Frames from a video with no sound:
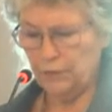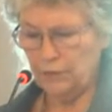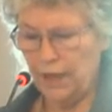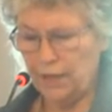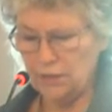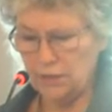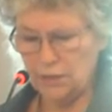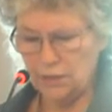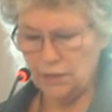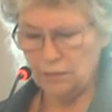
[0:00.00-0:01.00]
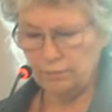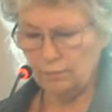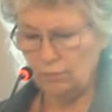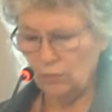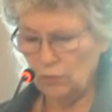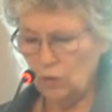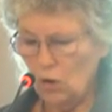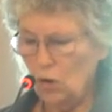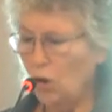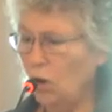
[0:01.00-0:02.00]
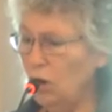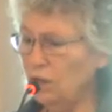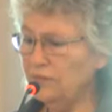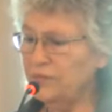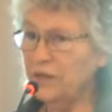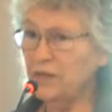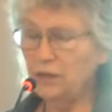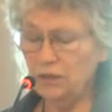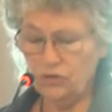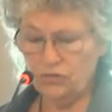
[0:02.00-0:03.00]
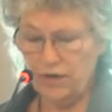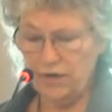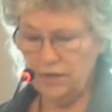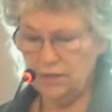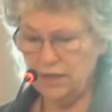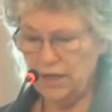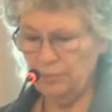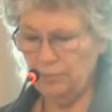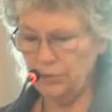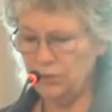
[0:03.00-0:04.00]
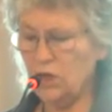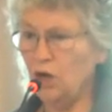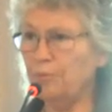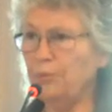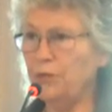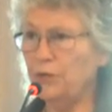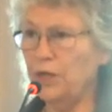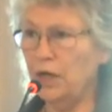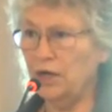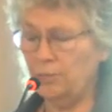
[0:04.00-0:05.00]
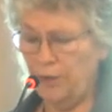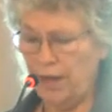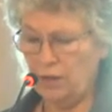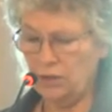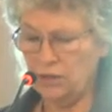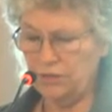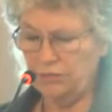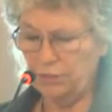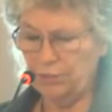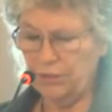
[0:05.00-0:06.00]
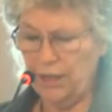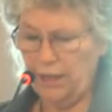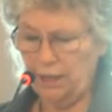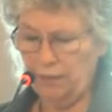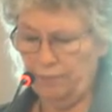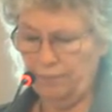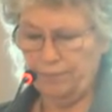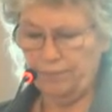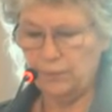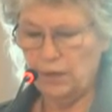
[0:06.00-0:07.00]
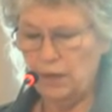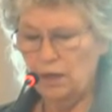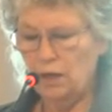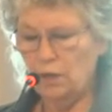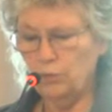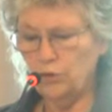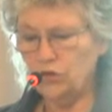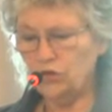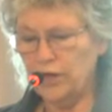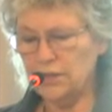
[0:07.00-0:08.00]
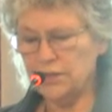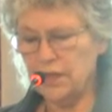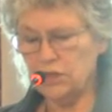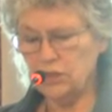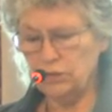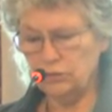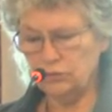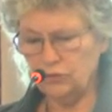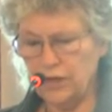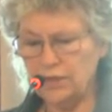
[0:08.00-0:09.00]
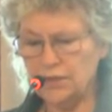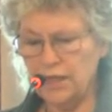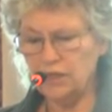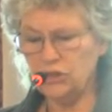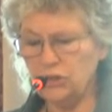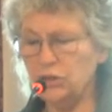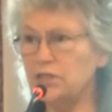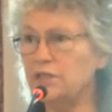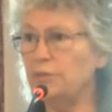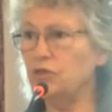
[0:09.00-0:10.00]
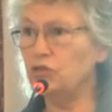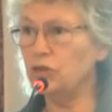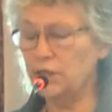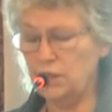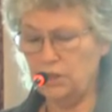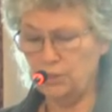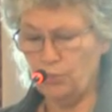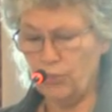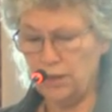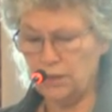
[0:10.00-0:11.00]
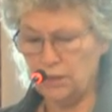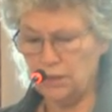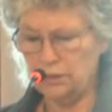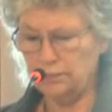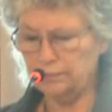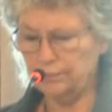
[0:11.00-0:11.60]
lattices. All of the illustrated examples are periodic patterns of the plane, in which translational symmetry is present.